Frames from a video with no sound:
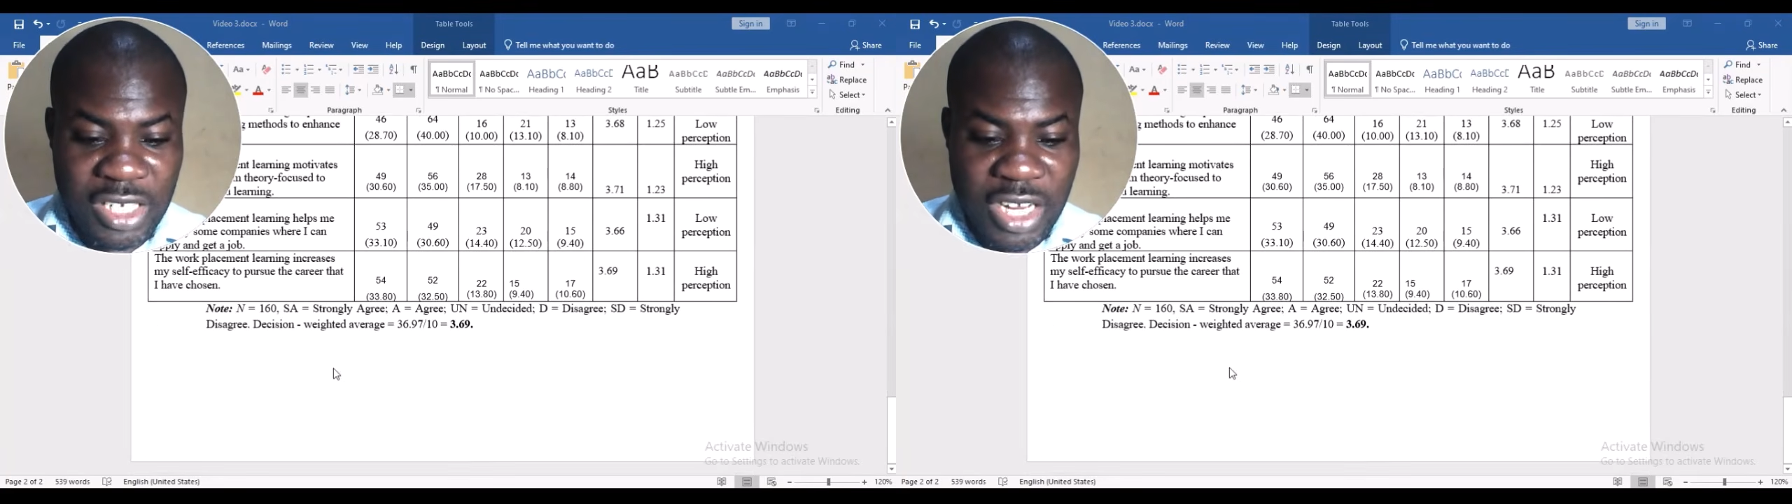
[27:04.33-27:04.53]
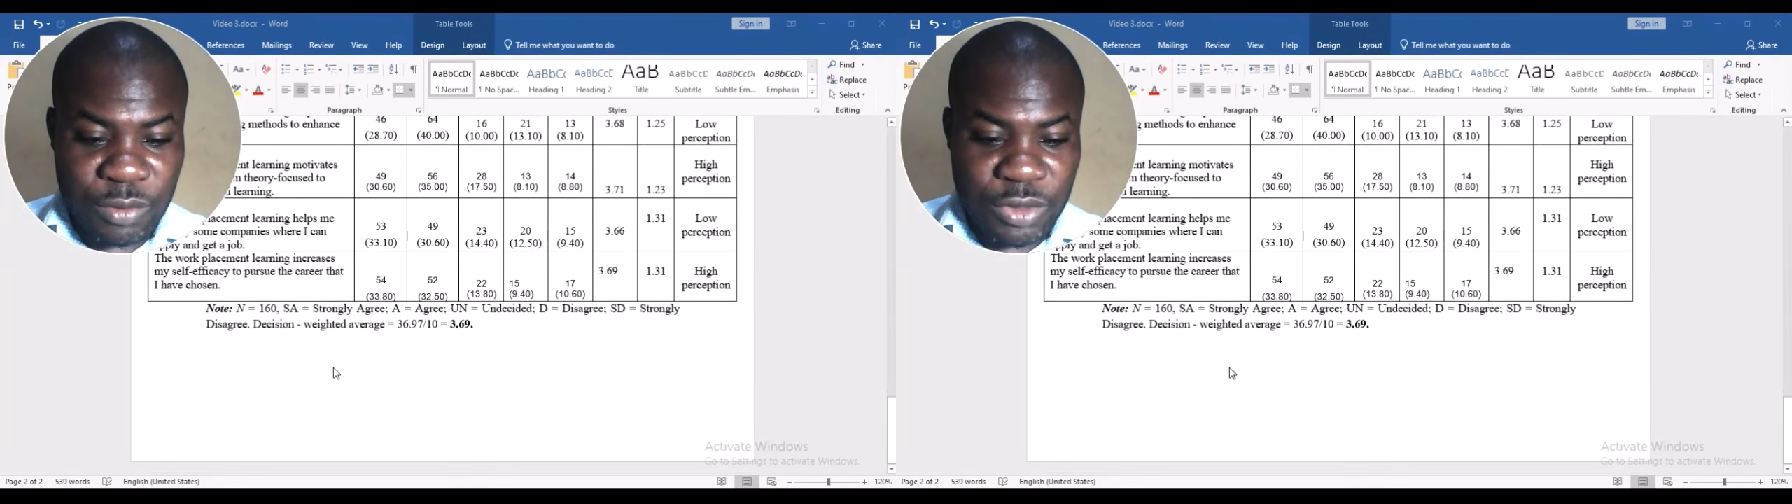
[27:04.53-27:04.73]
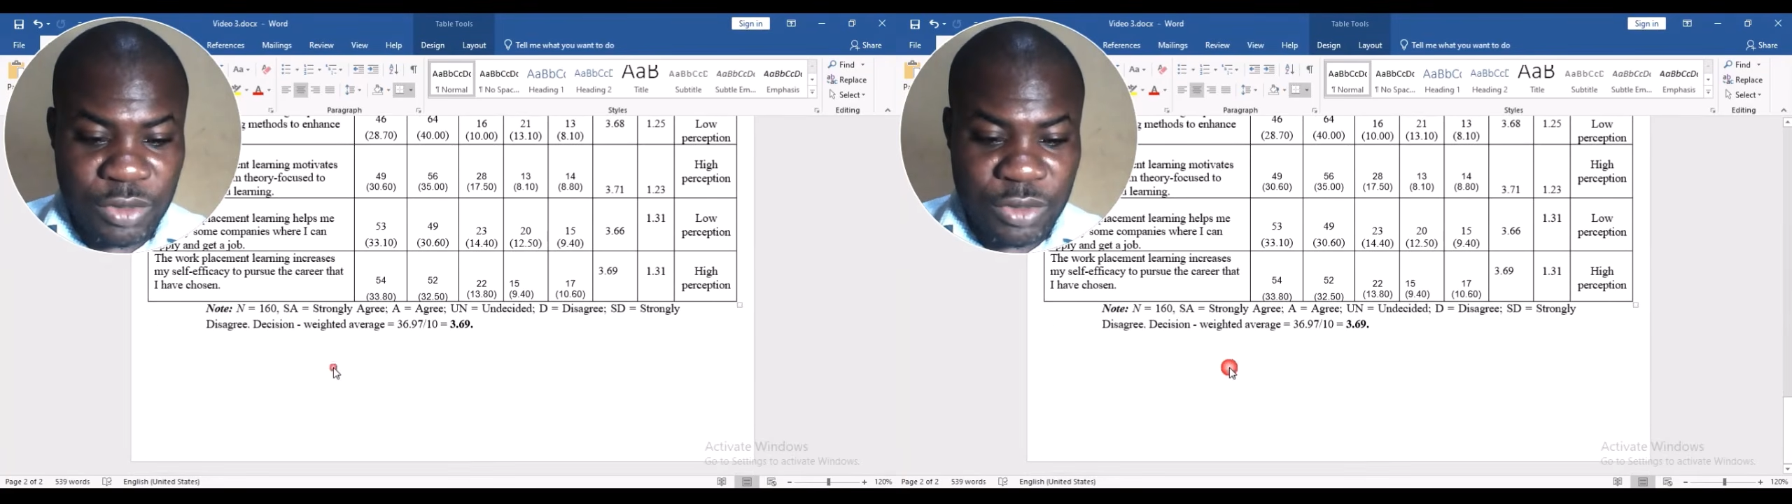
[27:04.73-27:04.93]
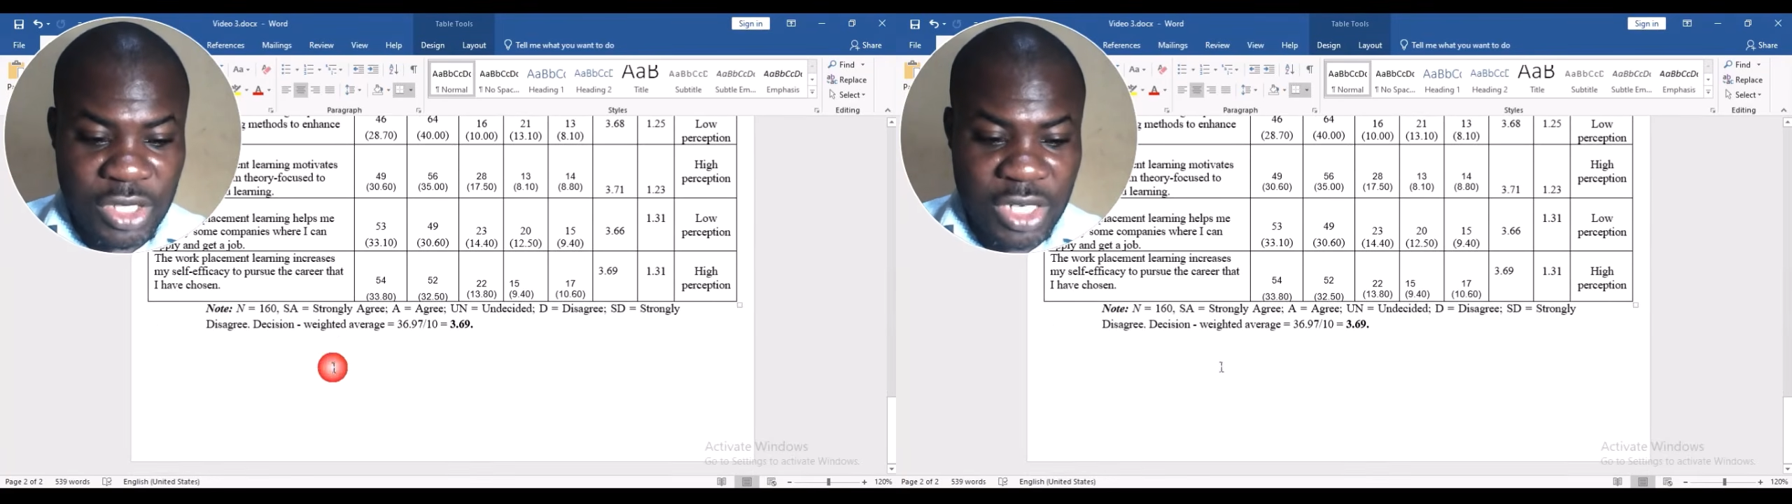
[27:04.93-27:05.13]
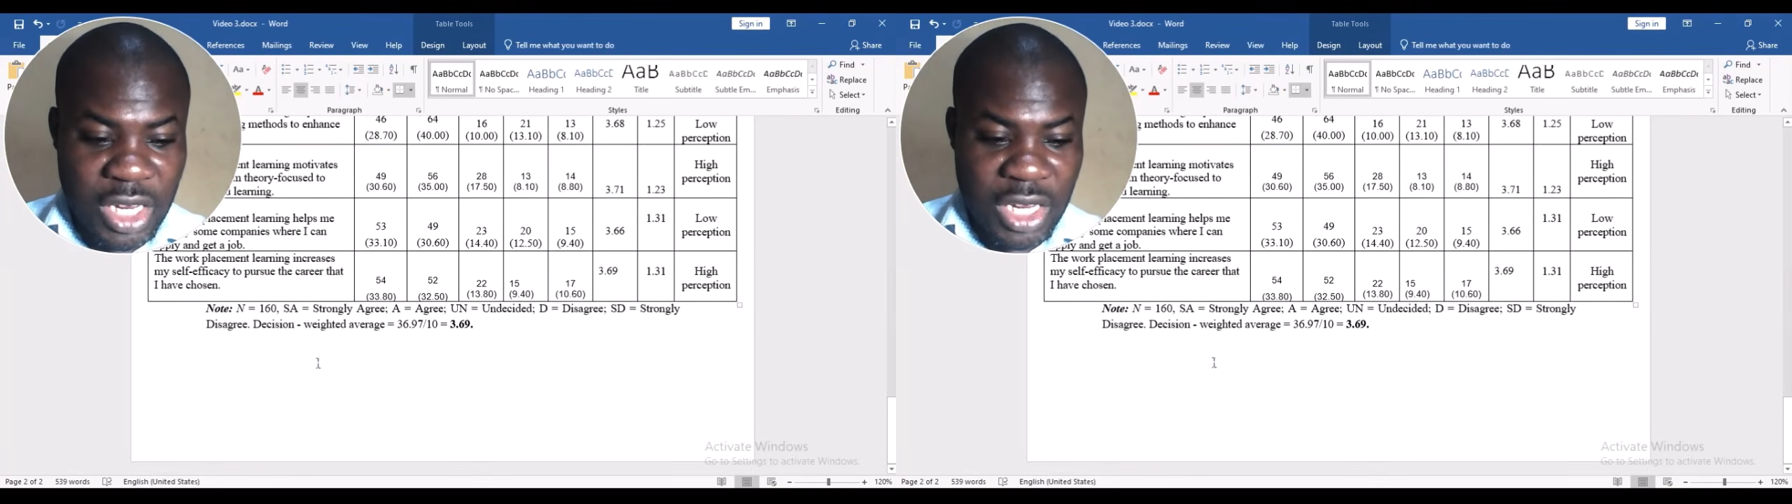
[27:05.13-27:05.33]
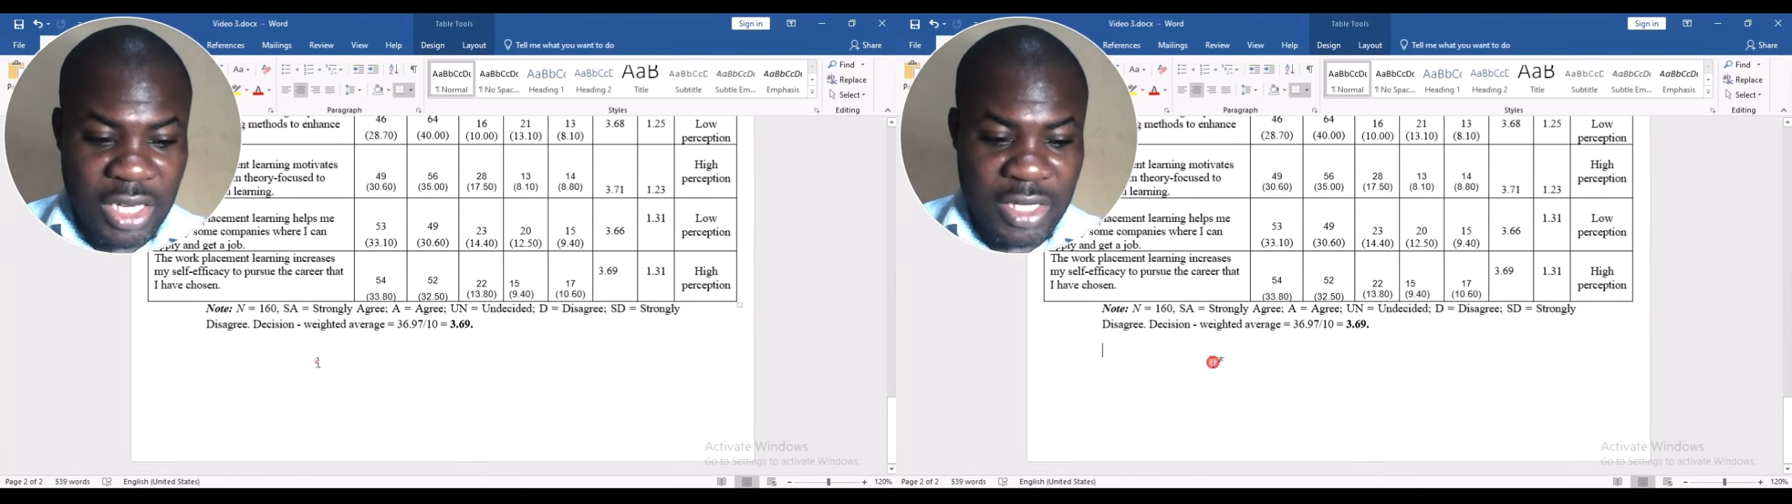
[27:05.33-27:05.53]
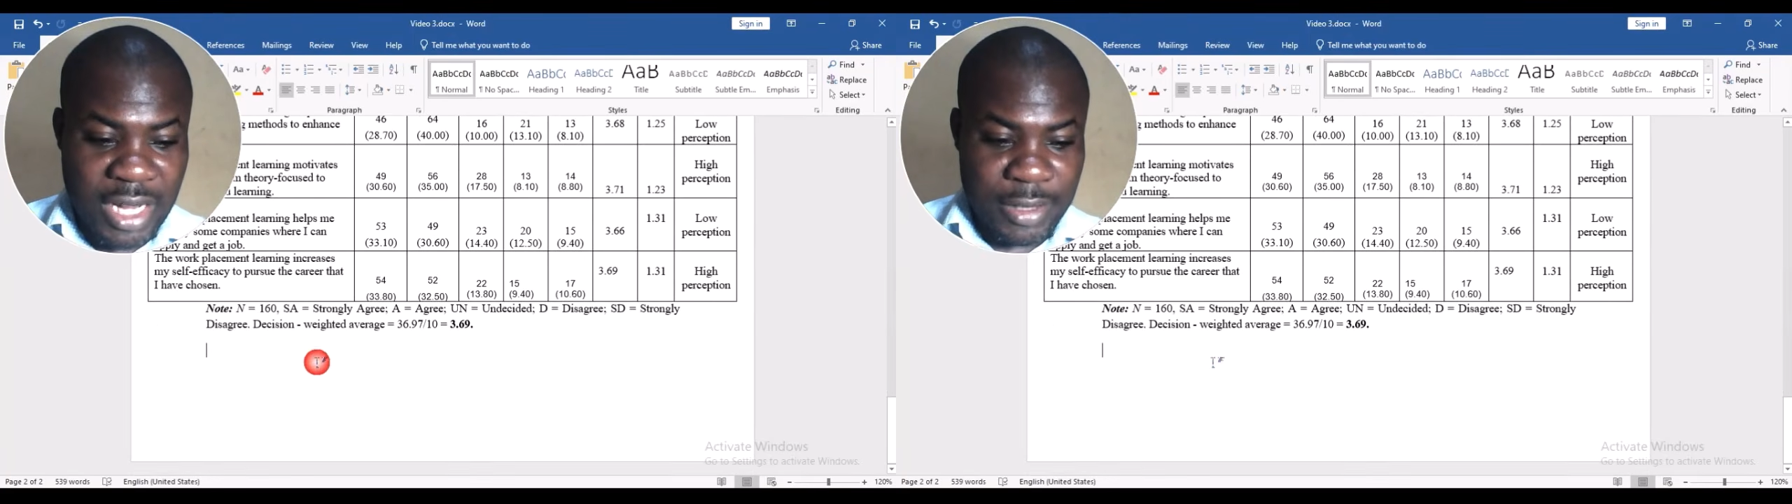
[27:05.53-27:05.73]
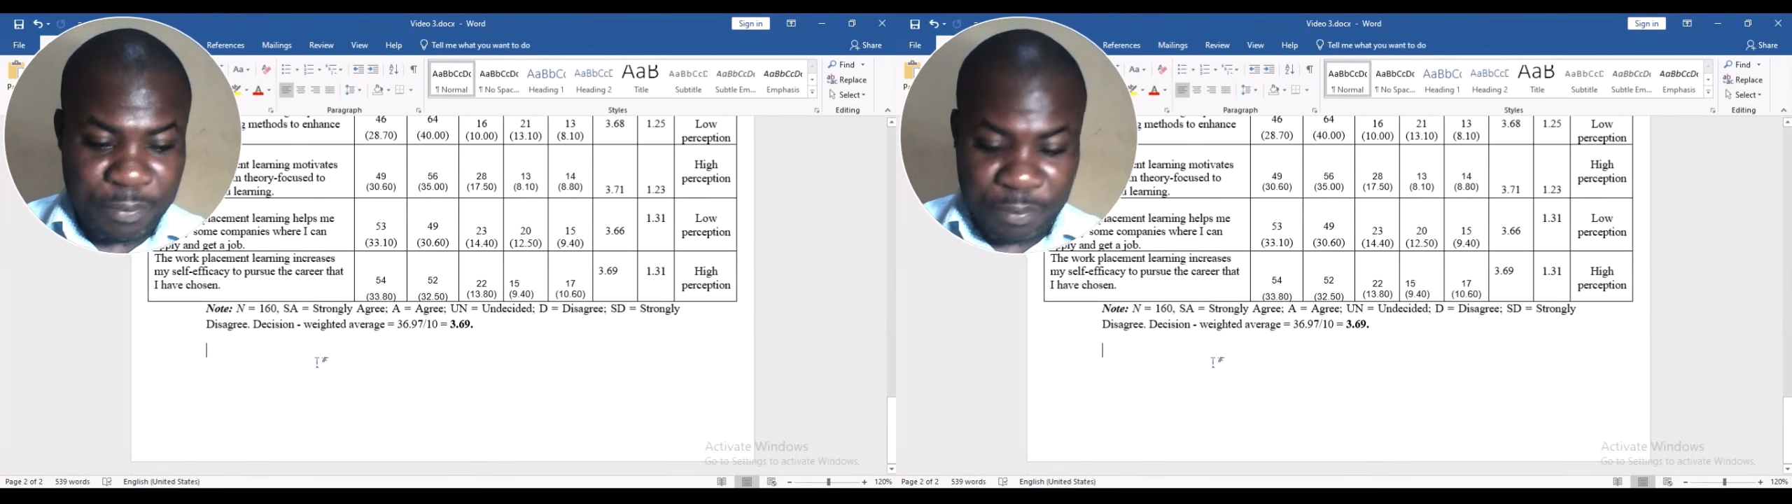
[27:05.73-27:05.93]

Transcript: thing I will say is that